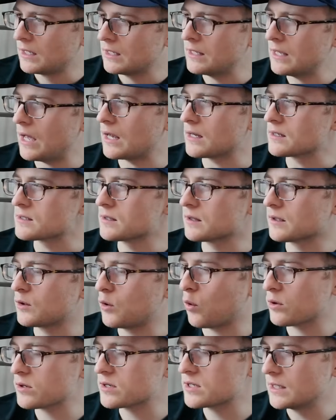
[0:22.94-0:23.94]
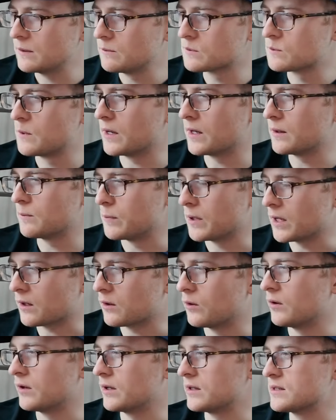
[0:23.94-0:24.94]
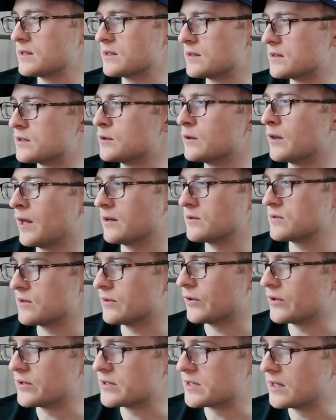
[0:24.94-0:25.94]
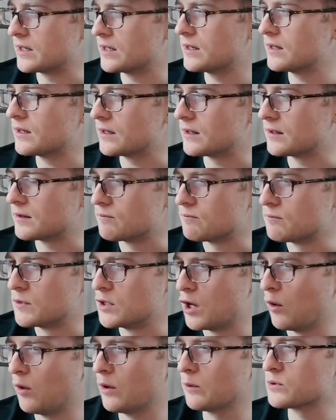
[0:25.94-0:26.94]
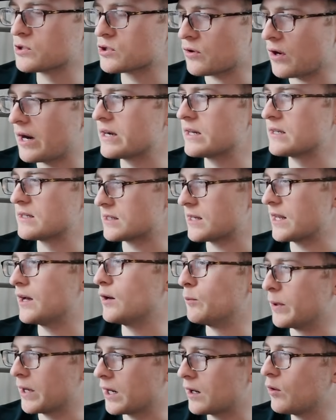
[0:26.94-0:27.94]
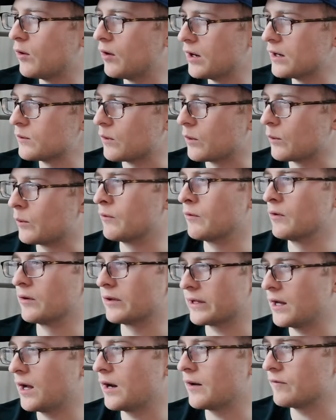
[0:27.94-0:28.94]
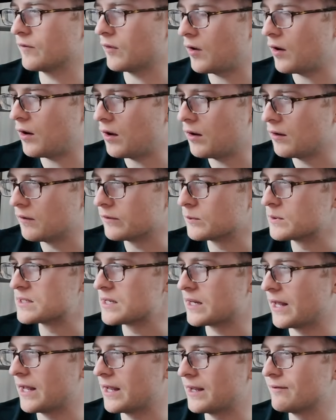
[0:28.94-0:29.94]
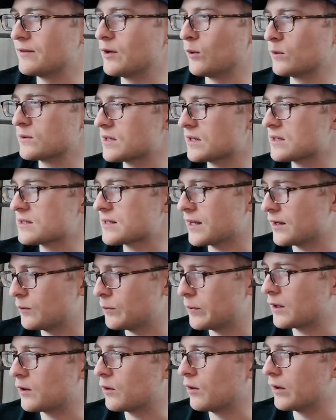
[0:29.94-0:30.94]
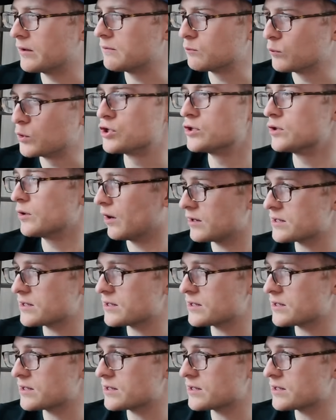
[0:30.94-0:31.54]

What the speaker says: Yeah, so the core team's been in Bitcoin since 2013, and no one was trying to scale Bitcoin when we really got involved. We said, hey, if no one's going to scale Bitcoin, we should do it